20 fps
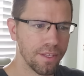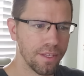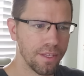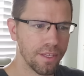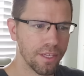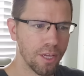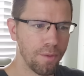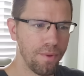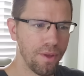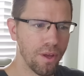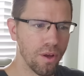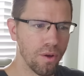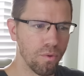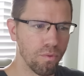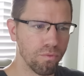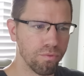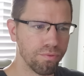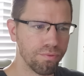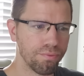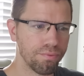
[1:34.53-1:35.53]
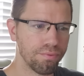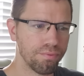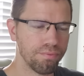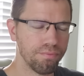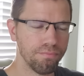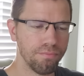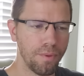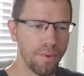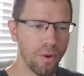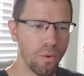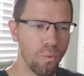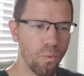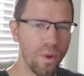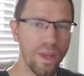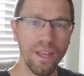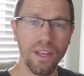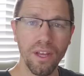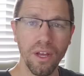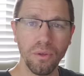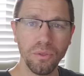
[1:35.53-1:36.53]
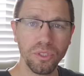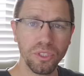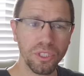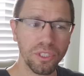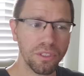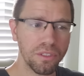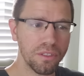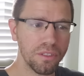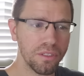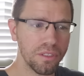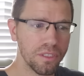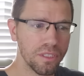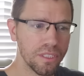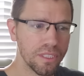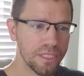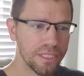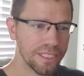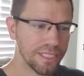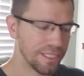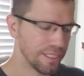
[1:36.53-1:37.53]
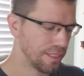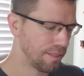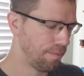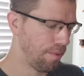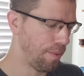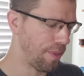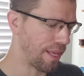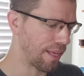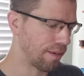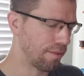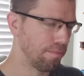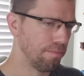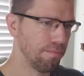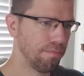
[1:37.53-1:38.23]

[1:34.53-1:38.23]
could be maybe a wing coaster. Maybe like